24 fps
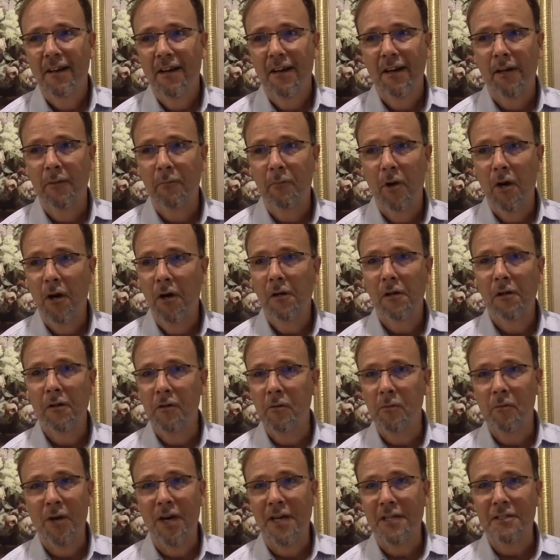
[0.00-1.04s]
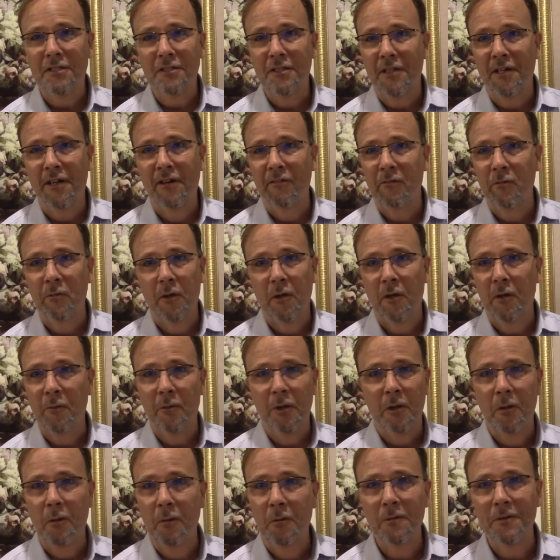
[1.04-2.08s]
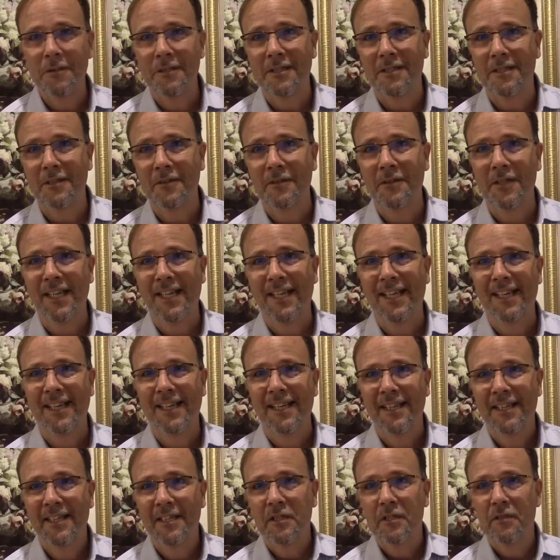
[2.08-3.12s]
all other branches of government are beholden to the